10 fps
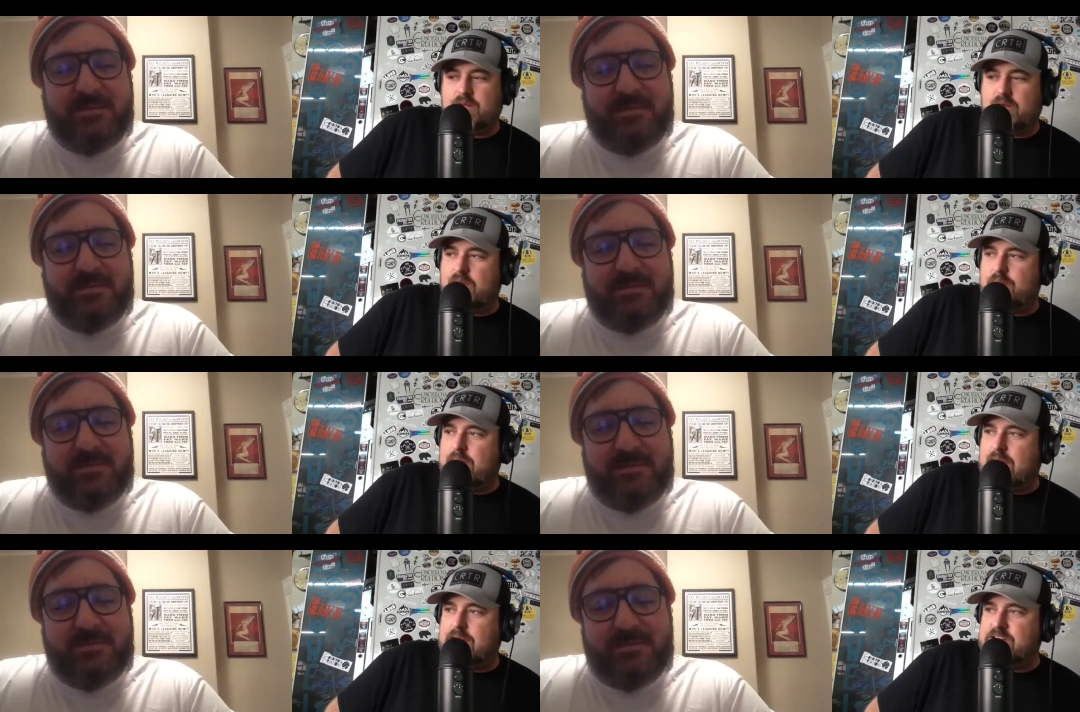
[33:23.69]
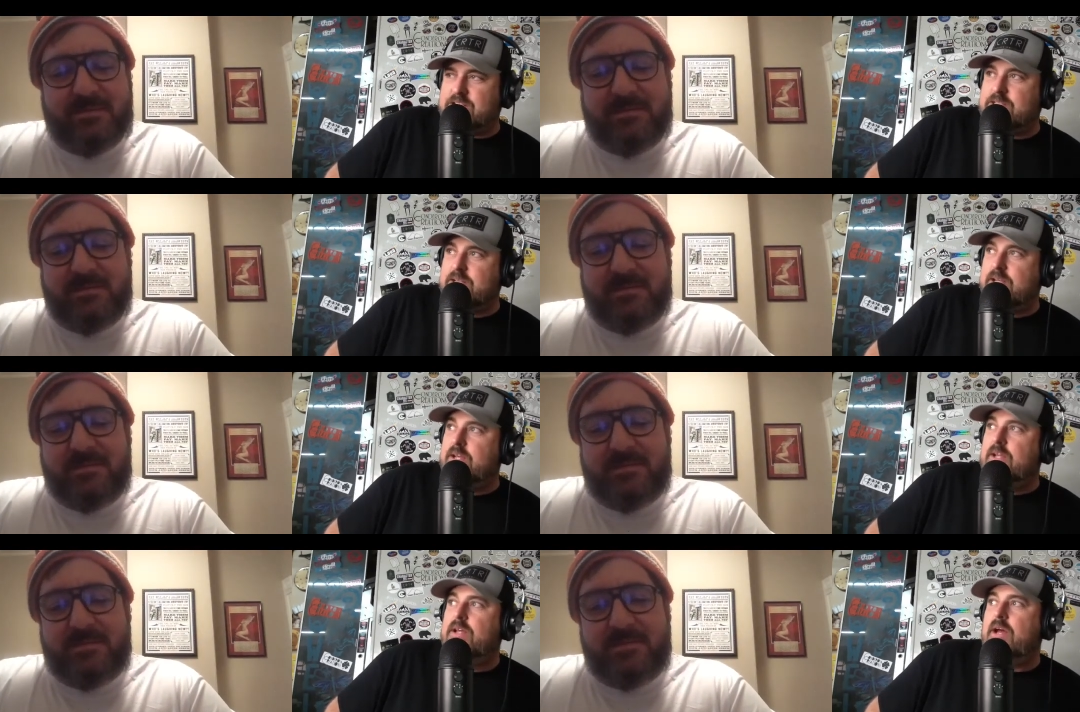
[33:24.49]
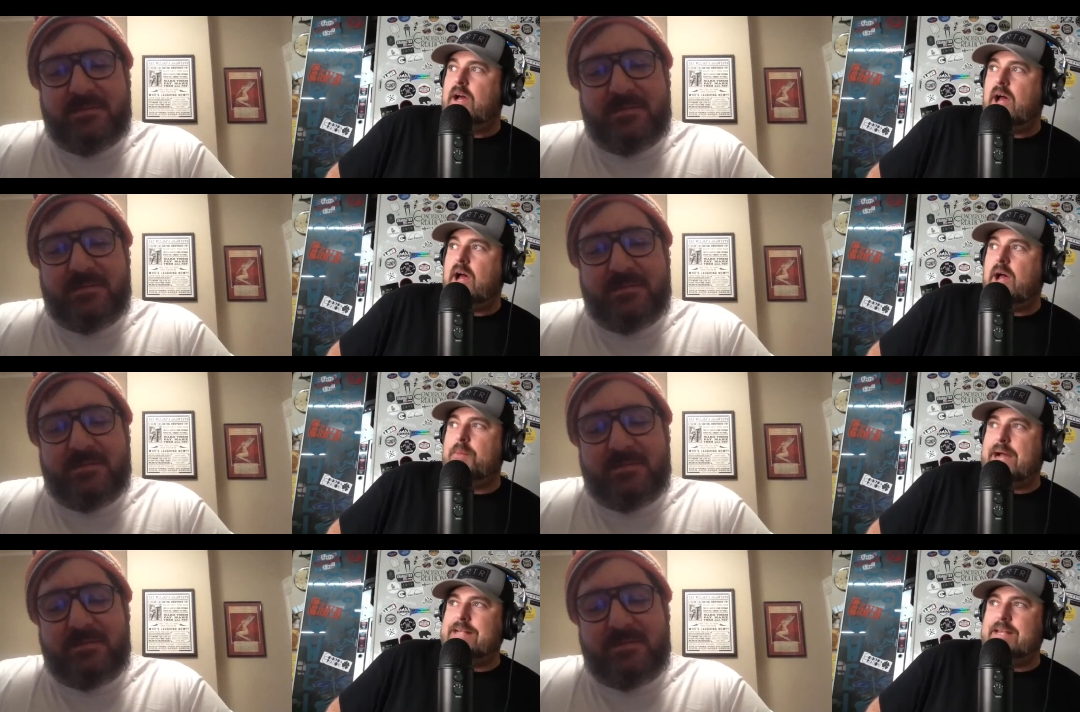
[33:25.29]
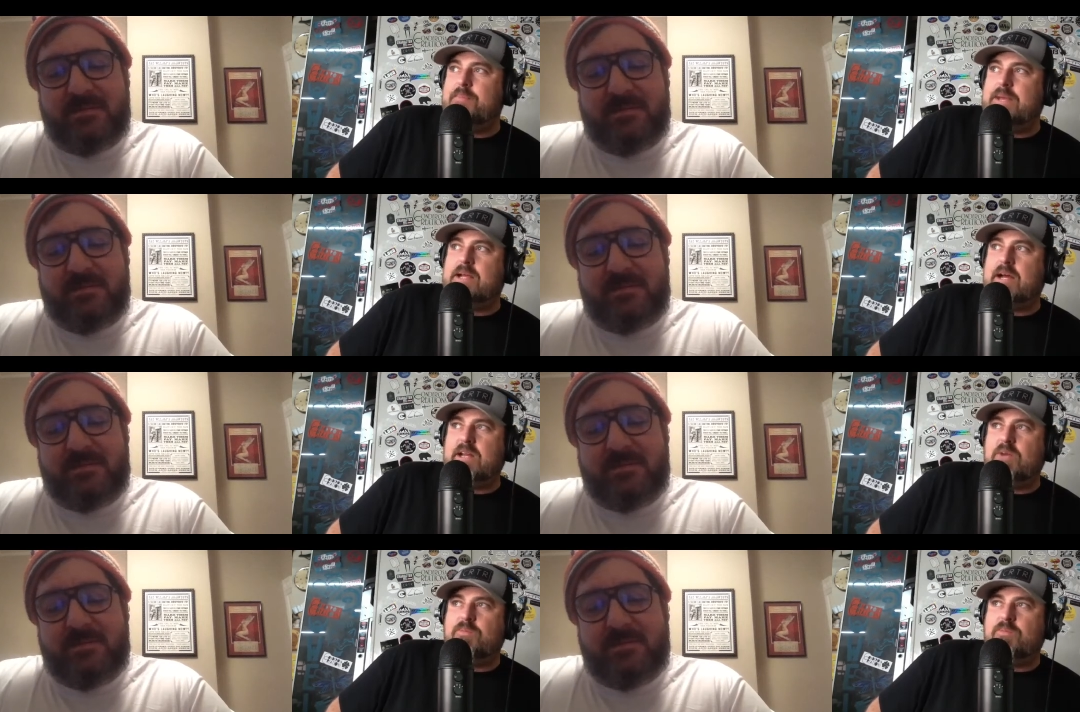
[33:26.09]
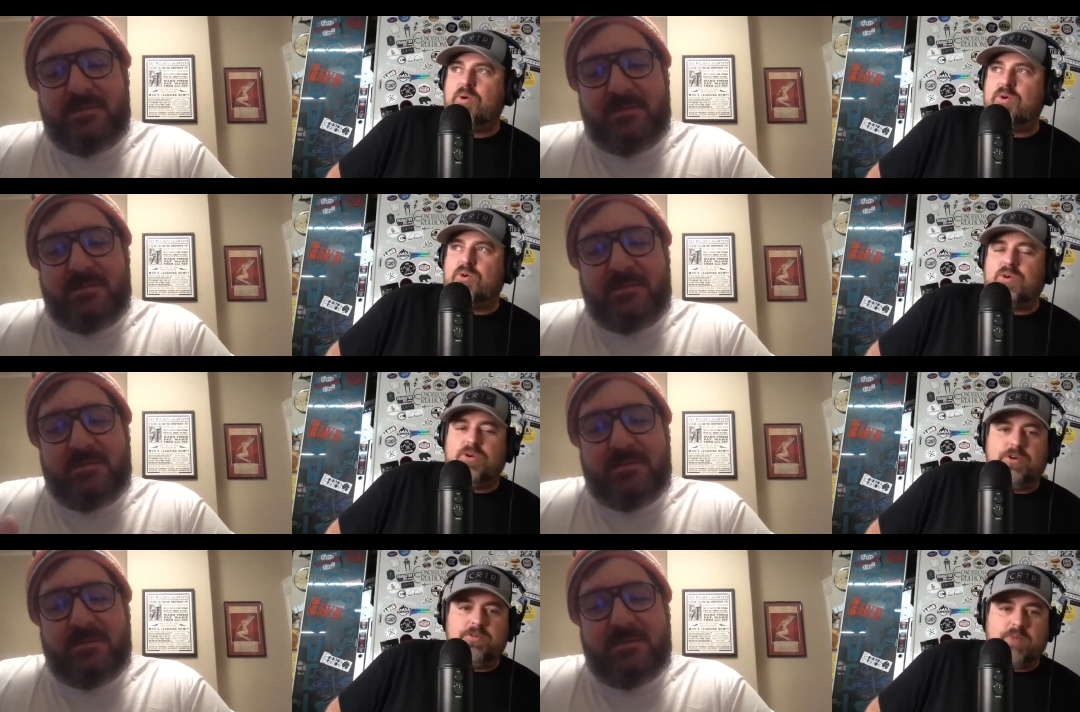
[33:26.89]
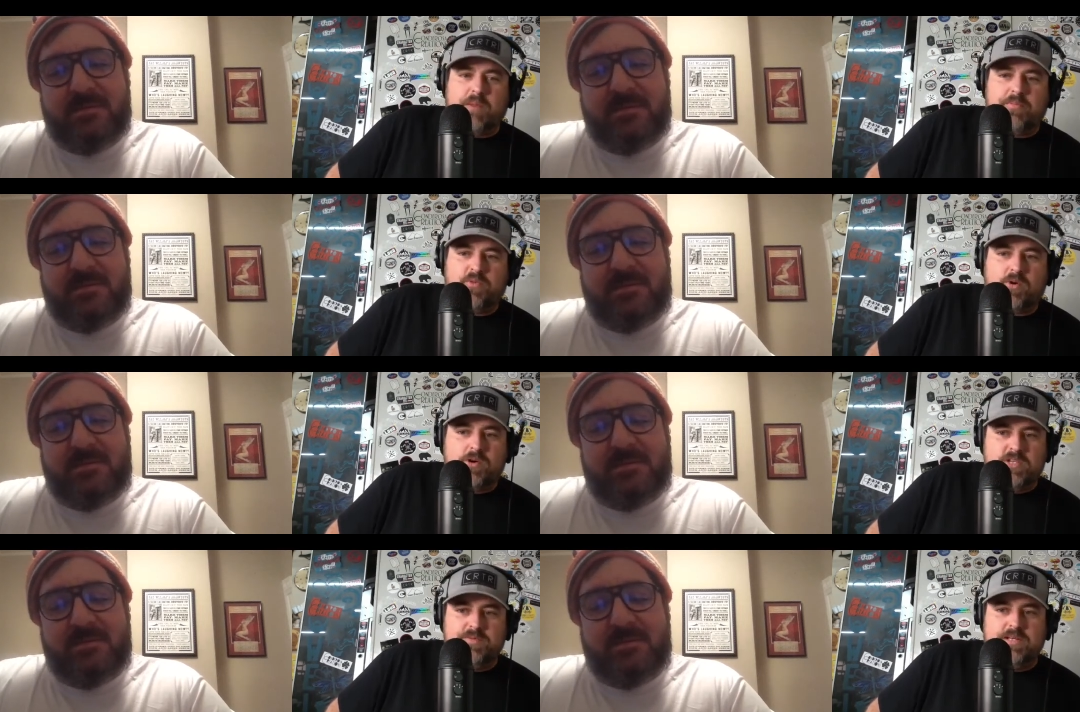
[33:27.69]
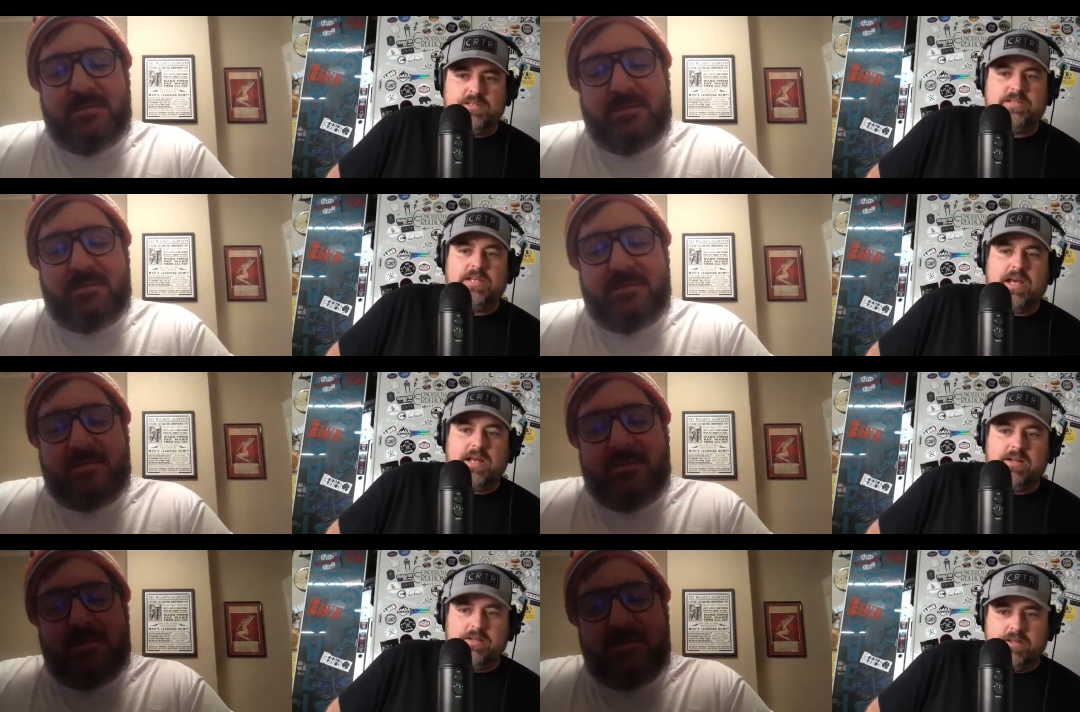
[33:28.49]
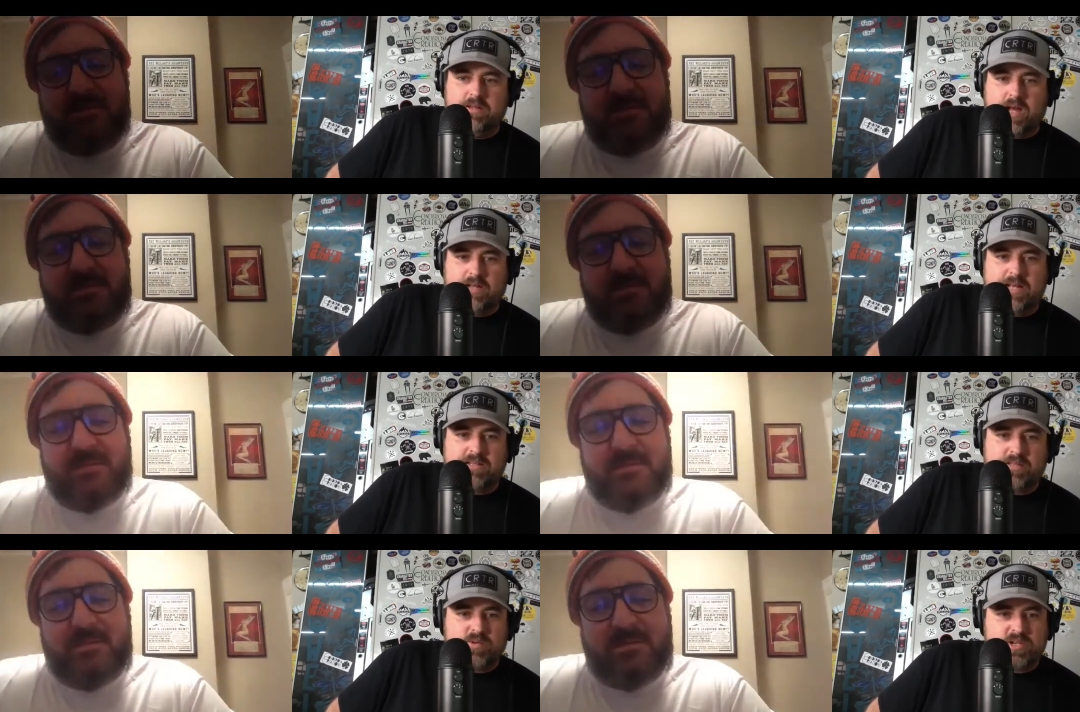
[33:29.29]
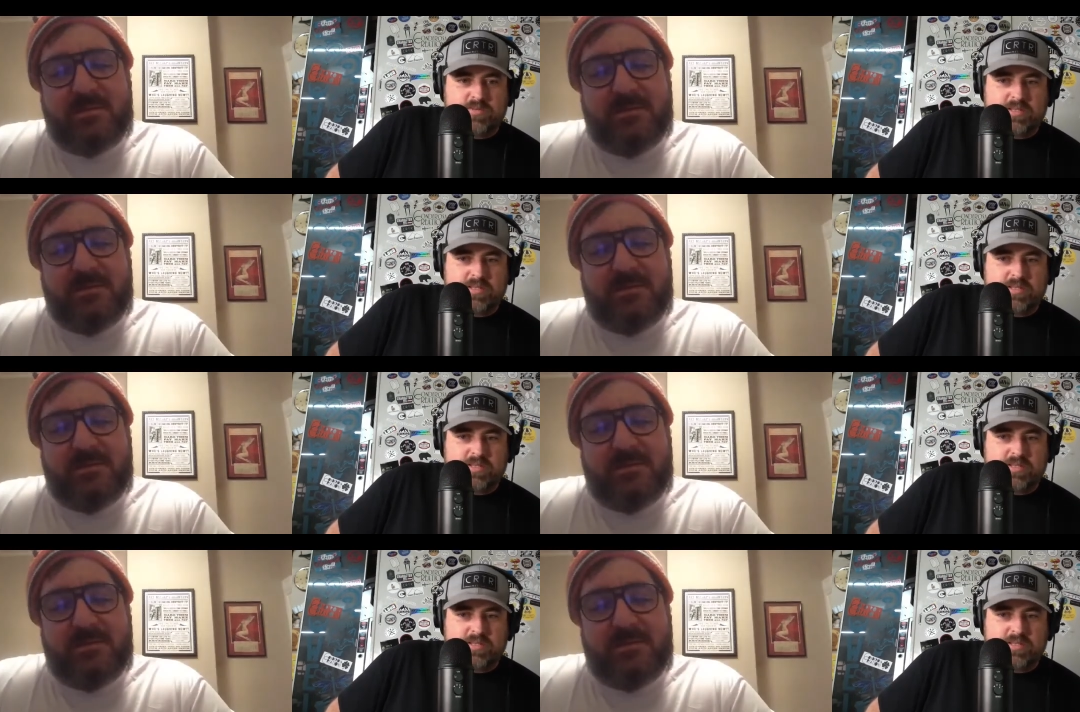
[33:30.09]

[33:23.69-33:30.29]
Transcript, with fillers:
Speaker 1: Um, I just um, I did a big cutting board order right before Christmas. I knocked out some Christmas